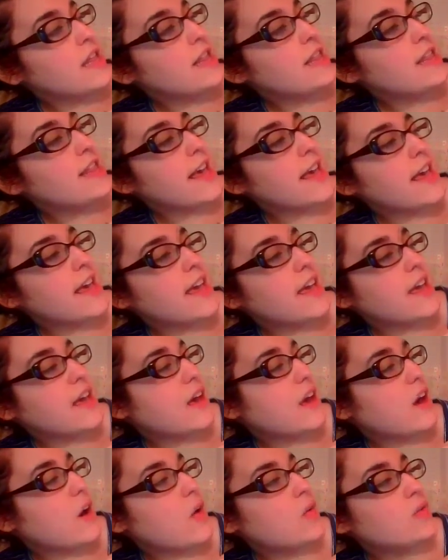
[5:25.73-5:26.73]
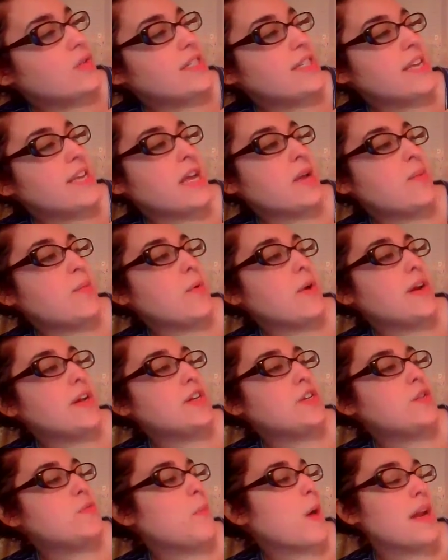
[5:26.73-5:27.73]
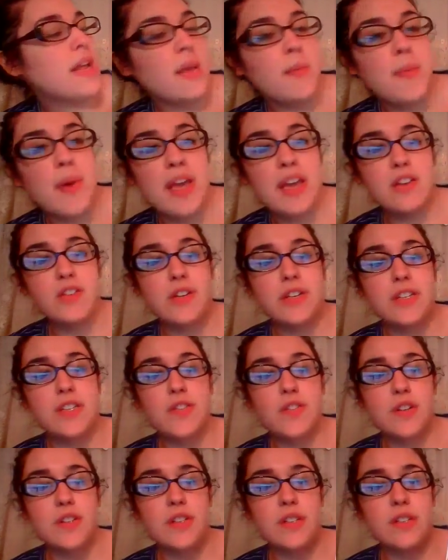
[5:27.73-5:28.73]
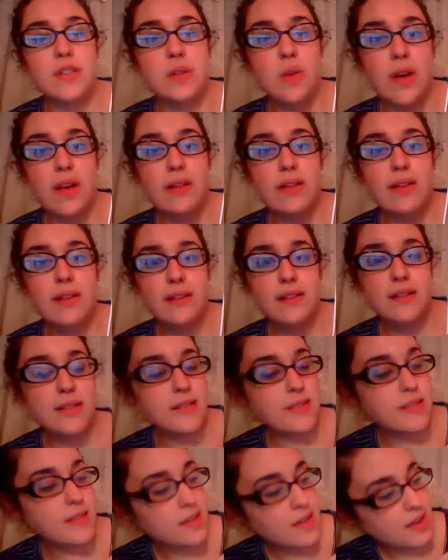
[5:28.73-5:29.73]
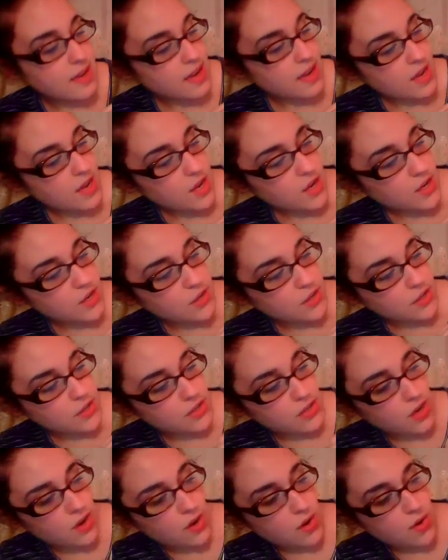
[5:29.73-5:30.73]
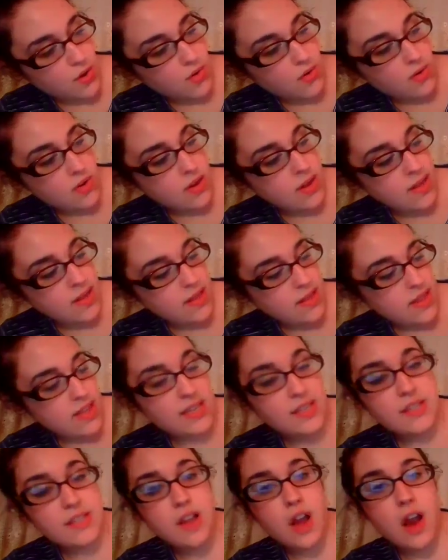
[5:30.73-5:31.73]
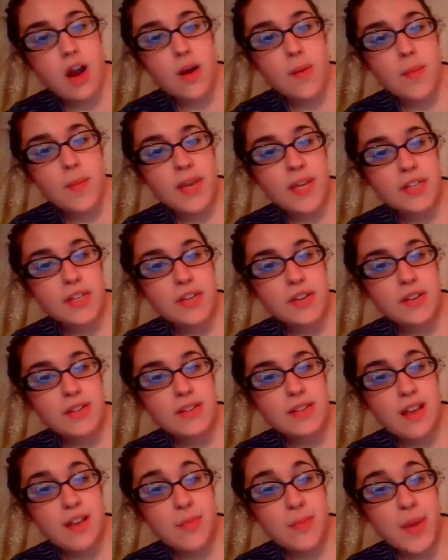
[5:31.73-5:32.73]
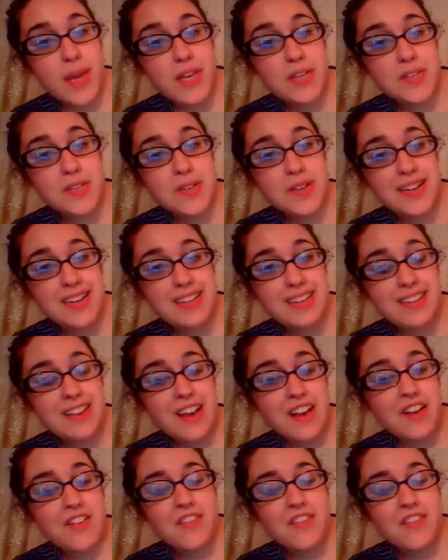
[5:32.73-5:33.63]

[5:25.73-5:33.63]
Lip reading: They Only Take British Money, Patriots versus Loyalists. So these are pictures of patriots